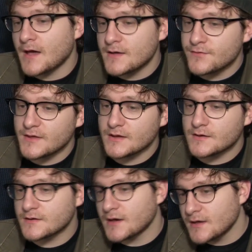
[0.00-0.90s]
I think
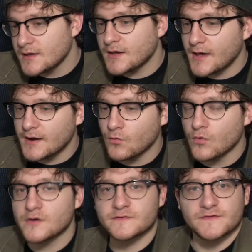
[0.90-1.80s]
it kind of
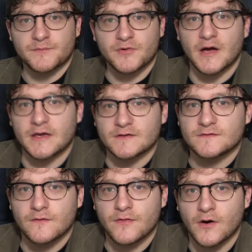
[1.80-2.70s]
warrants the
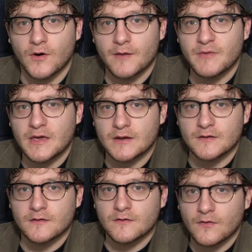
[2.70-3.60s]
price though. I
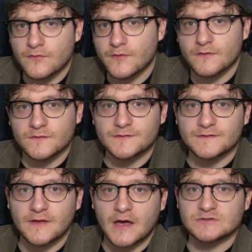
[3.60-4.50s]
mean, the
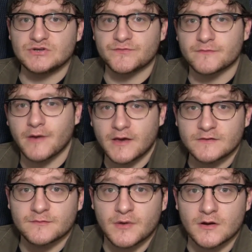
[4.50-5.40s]
statue from my
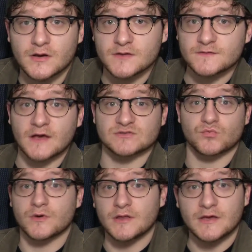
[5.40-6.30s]
experience has
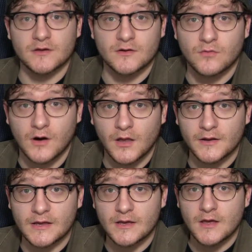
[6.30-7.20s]
really good
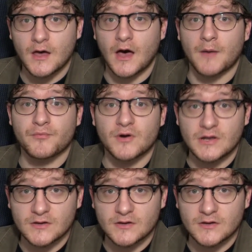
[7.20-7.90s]
quality, pretty